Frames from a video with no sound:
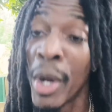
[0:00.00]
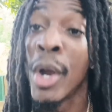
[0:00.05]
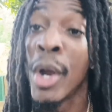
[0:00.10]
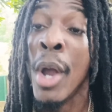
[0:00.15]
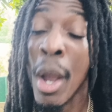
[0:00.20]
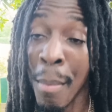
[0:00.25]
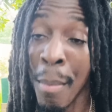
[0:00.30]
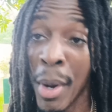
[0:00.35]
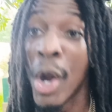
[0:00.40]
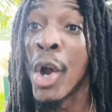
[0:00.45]

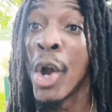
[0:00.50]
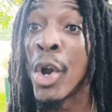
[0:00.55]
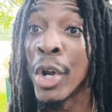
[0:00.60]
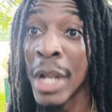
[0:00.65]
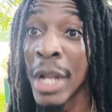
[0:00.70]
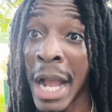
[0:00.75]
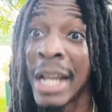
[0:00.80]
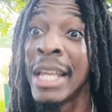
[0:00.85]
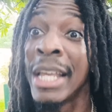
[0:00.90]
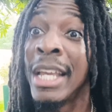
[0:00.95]
Hearn
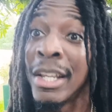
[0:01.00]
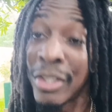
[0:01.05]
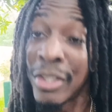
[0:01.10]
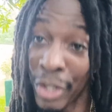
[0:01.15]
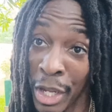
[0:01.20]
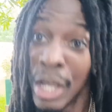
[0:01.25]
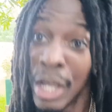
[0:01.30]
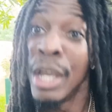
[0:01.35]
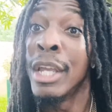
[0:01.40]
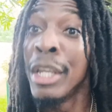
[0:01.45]
got to
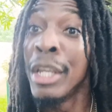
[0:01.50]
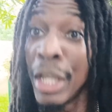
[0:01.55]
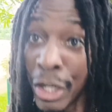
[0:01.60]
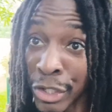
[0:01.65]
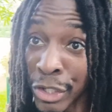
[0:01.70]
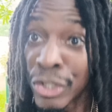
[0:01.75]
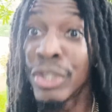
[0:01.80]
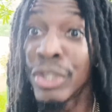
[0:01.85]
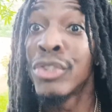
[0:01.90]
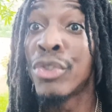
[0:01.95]
get
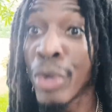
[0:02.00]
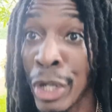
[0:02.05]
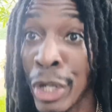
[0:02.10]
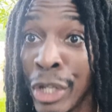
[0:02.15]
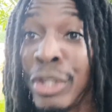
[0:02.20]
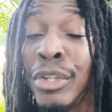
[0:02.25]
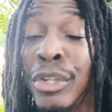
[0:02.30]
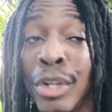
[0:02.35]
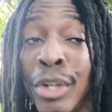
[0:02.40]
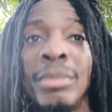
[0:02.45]
us
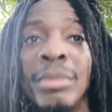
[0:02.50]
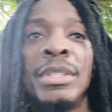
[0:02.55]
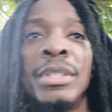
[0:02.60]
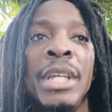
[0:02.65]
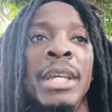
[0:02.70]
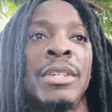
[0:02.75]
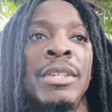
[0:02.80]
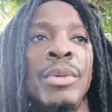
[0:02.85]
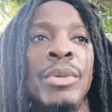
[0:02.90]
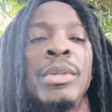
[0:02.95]
intrigued. You know what I'm
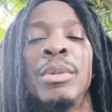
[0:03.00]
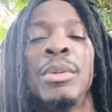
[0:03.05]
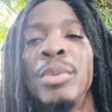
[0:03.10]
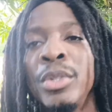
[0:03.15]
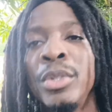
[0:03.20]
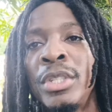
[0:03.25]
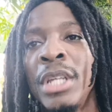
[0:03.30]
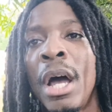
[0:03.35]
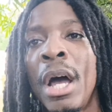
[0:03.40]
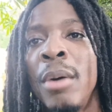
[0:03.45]
saying? So we'll
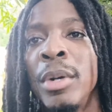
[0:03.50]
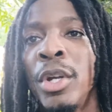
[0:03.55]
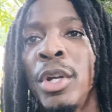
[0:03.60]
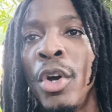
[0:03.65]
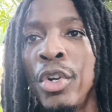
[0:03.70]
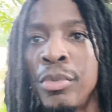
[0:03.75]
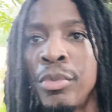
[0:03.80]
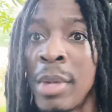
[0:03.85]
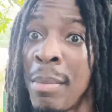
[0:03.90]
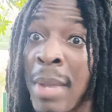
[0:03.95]
see how it
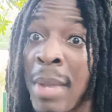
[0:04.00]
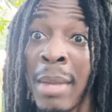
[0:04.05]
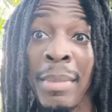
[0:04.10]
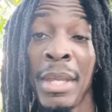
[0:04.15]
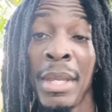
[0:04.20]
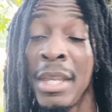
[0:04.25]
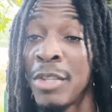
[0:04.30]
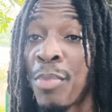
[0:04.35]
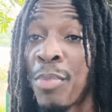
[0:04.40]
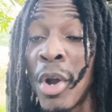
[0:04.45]
goes, man.
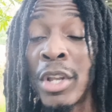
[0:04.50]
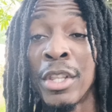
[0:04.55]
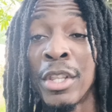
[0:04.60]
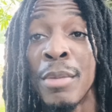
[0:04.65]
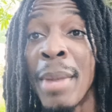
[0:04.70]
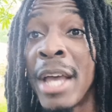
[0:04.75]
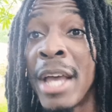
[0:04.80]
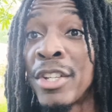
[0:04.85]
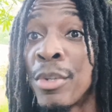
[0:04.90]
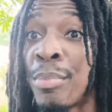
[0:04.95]
Maybe it's part of the
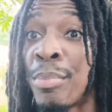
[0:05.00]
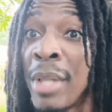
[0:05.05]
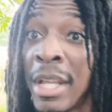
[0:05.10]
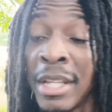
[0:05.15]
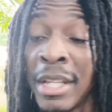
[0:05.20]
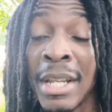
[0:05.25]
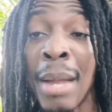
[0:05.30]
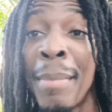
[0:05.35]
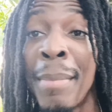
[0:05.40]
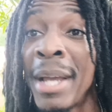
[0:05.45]
master plan,
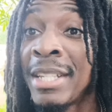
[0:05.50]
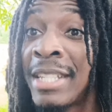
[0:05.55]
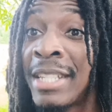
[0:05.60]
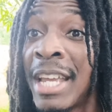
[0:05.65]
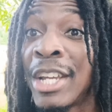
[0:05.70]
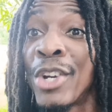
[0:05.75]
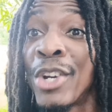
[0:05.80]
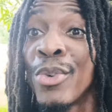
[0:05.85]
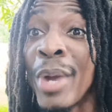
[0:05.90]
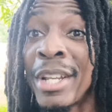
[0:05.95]
and I might
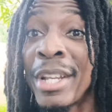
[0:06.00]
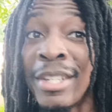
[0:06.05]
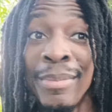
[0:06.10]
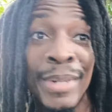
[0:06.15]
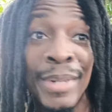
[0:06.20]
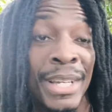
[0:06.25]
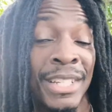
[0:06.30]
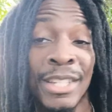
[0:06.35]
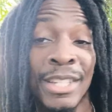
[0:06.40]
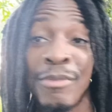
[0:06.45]
stand corrected,
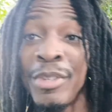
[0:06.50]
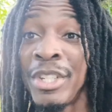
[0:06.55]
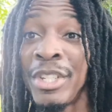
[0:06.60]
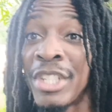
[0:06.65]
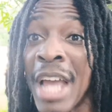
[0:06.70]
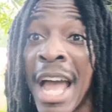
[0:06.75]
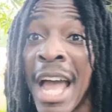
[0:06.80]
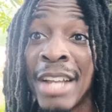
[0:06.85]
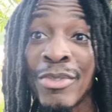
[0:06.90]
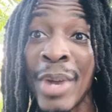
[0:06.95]
because if he
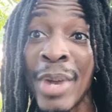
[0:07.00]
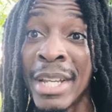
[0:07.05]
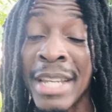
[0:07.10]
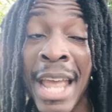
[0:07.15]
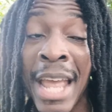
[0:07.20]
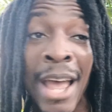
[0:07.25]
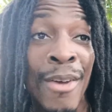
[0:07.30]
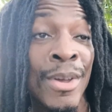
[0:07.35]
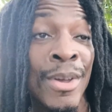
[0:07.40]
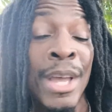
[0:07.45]
shines right
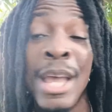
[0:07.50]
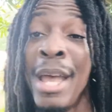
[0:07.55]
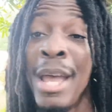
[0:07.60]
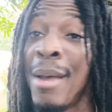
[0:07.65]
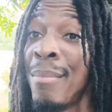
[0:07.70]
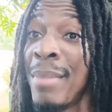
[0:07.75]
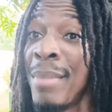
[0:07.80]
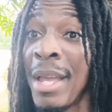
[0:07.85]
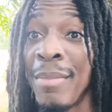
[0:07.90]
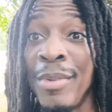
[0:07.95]
now,
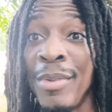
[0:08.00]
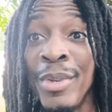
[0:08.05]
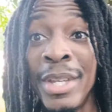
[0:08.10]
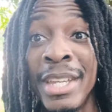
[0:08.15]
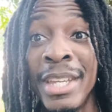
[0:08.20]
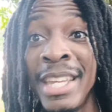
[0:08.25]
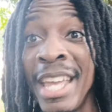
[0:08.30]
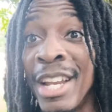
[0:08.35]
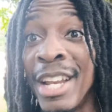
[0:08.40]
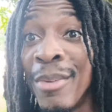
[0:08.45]
maybe we
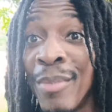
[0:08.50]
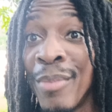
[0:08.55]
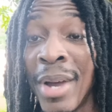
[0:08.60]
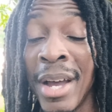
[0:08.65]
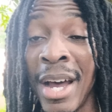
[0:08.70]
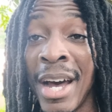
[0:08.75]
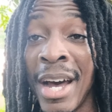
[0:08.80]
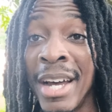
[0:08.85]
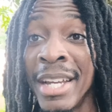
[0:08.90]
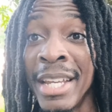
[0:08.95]
could get him
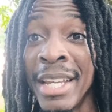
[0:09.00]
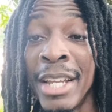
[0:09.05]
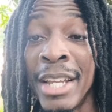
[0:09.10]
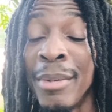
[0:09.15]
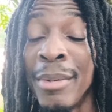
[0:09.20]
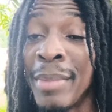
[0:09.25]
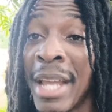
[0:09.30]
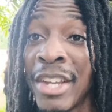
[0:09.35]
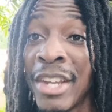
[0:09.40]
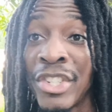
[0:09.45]

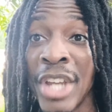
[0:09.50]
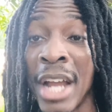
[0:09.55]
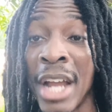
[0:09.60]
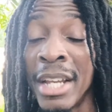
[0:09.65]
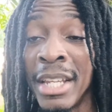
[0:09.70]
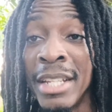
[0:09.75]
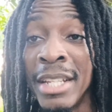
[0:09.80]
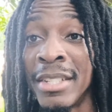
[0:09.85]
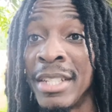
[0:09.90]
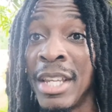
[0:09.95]
that shot
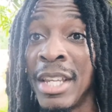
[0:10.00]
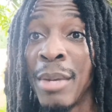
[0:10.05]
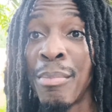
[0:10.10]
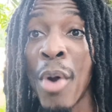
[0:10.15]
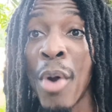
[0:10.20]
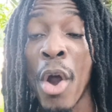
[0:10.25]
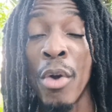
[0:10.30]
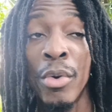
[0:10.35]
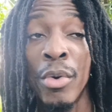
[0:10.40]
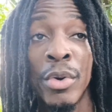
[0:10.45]
against Liam
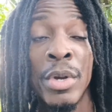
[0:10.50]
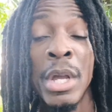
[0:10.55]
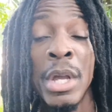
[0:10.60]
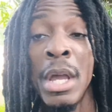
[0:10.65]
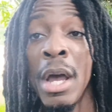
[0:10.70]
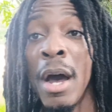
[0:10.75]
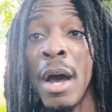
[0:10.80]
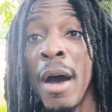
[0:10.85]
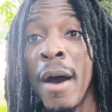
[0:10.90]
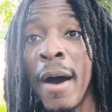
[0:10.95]
Paro
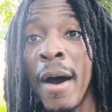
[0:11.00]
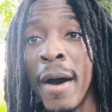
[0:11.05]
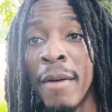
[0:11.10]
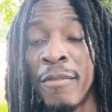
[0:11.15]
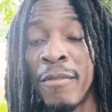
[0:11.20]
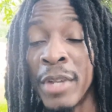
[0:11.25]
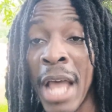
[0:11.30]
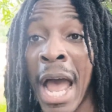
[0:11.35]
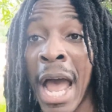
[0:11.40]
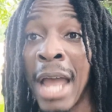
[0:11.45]

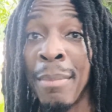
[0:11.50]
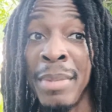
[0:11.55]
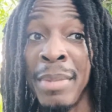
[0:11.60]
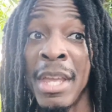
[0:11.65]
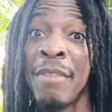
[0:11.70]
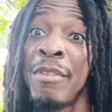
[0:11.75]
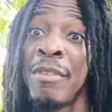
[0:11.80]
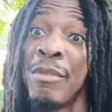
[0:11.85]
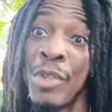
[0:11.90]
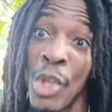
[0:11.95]
for the
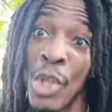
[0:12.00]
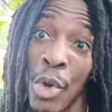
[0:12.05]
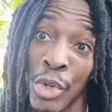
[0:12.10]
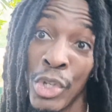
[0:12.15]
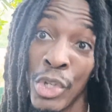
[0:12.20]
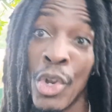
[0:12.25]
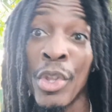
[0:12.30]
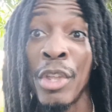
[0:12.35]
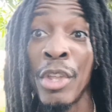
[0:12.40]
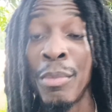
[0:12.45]
IBF, even though, you
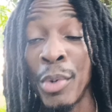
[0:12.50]
know, they've been